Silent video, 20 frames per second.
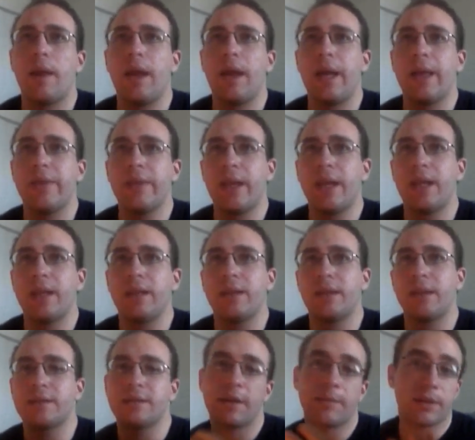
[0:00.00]
And then
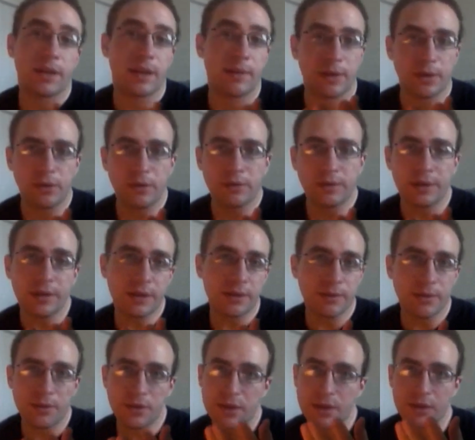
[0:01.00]
the subthalamic nucleus
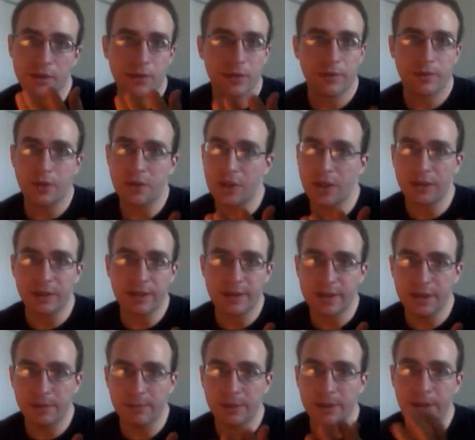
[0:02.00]
was just sort of the jealous
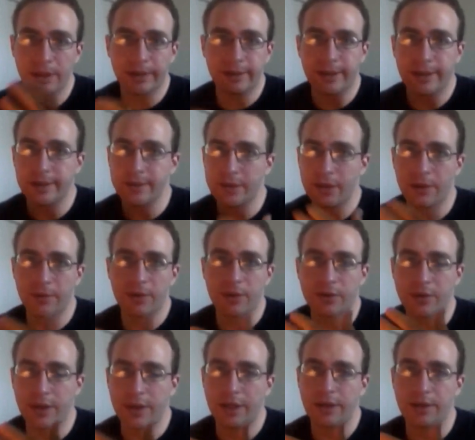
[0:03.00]
sibling that's always
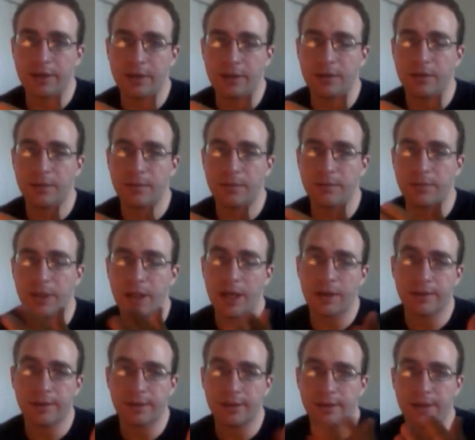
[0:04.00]
trying to
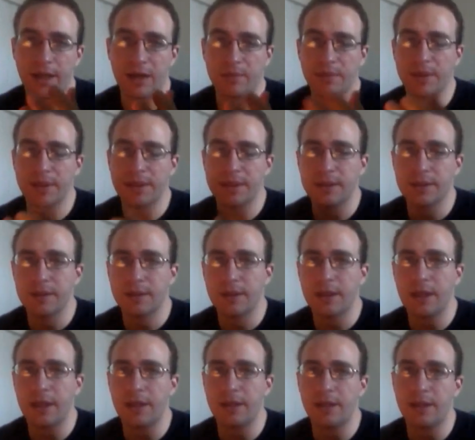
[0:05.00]
block the thalamus
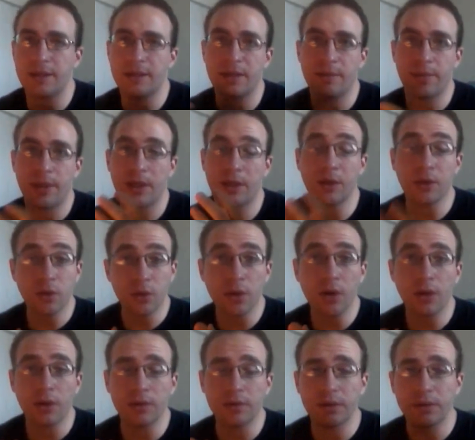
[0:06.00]
and needs to be
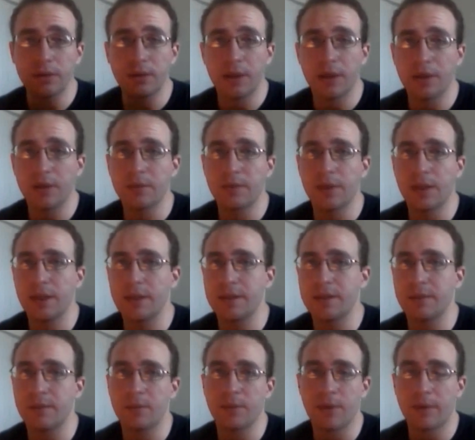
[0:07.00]
controlled, otherwise
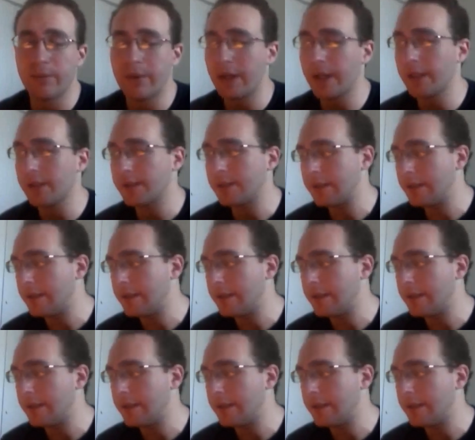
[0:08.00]
it would run wild.